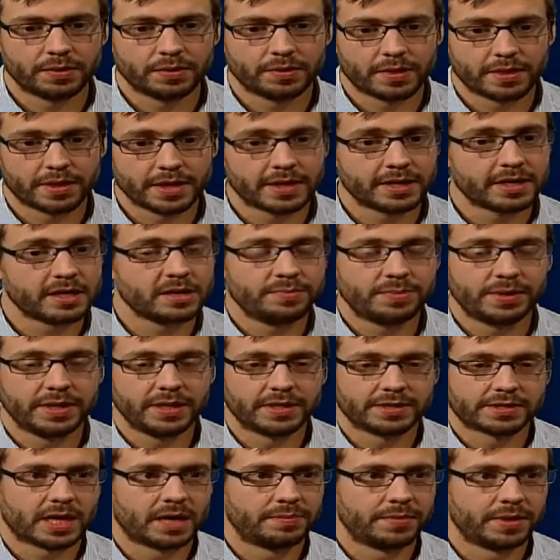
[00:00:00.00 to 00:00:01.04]
both the
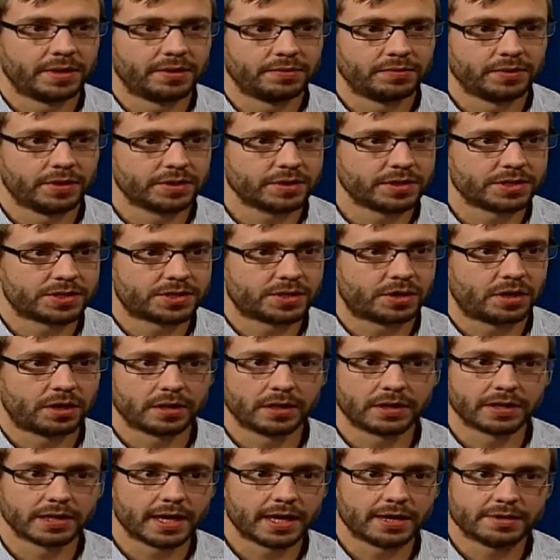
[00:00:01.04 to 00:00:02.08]
NDP has come out
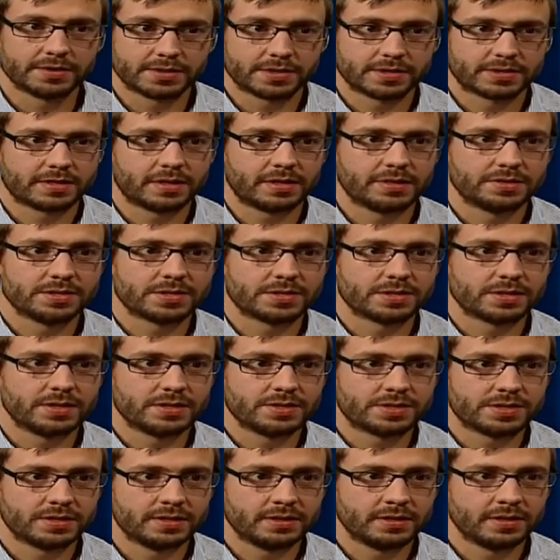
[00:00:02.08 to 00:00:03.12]
really strong against this
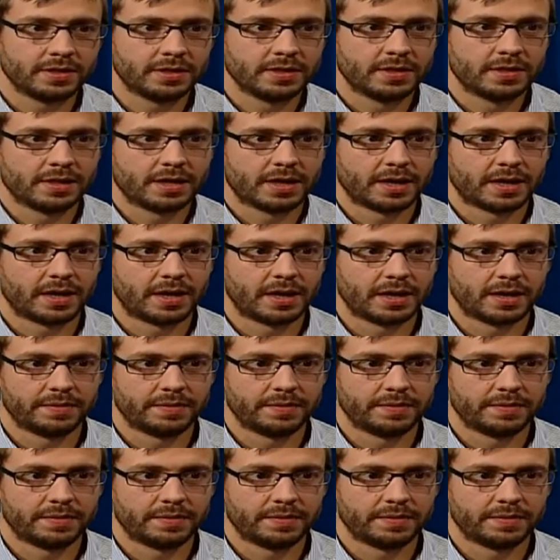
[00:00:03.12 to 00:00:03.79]
legislation.